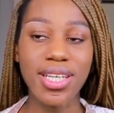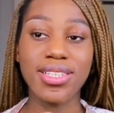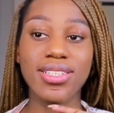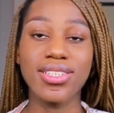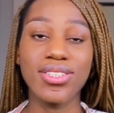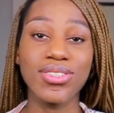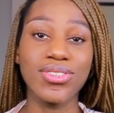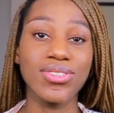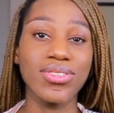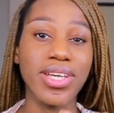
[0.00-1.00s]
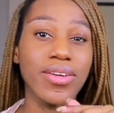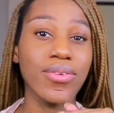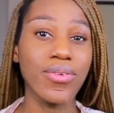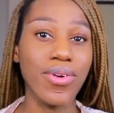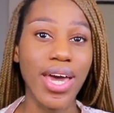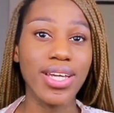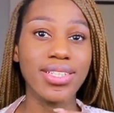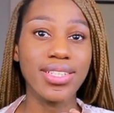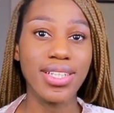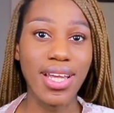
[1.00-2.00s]
I suggest you do that
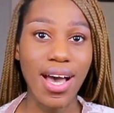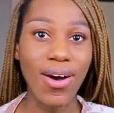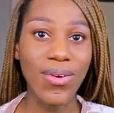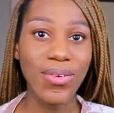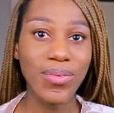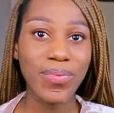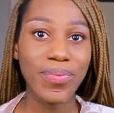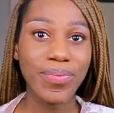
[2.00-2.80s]
right now.